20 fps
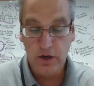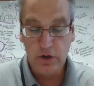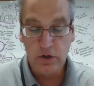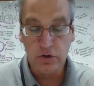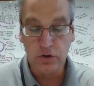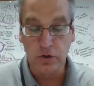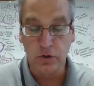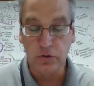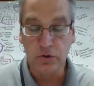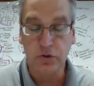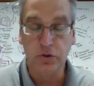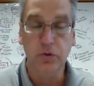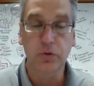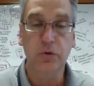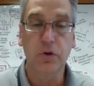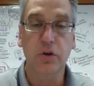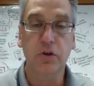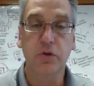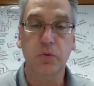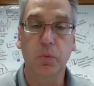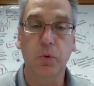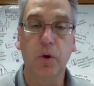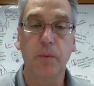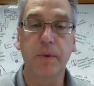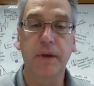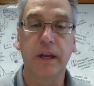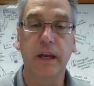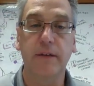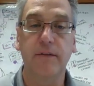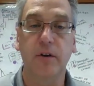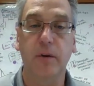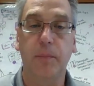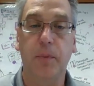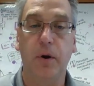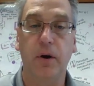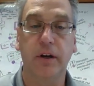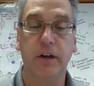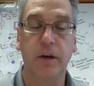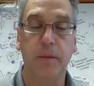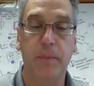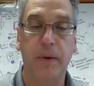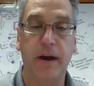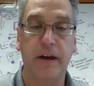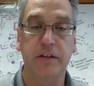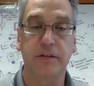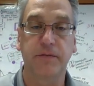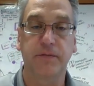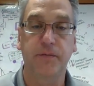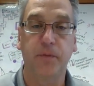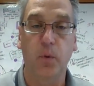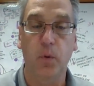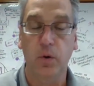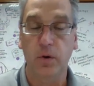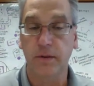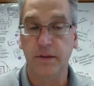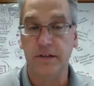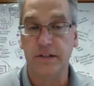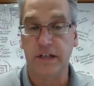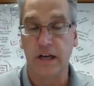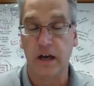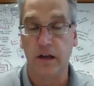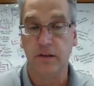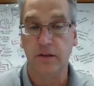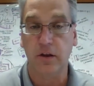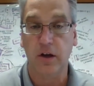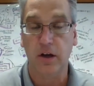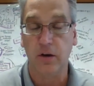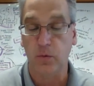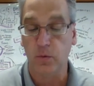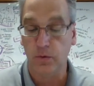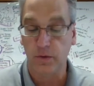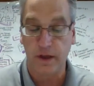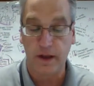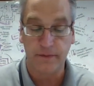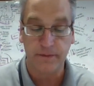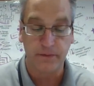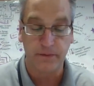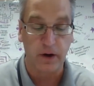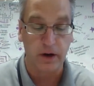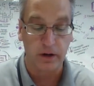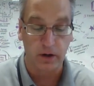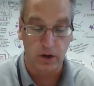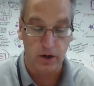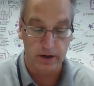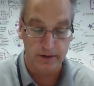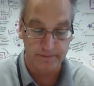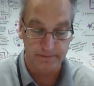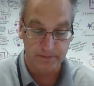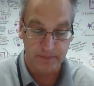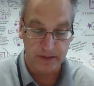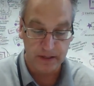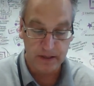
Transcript: So students will be given a parking pass for the south lot or that front lot.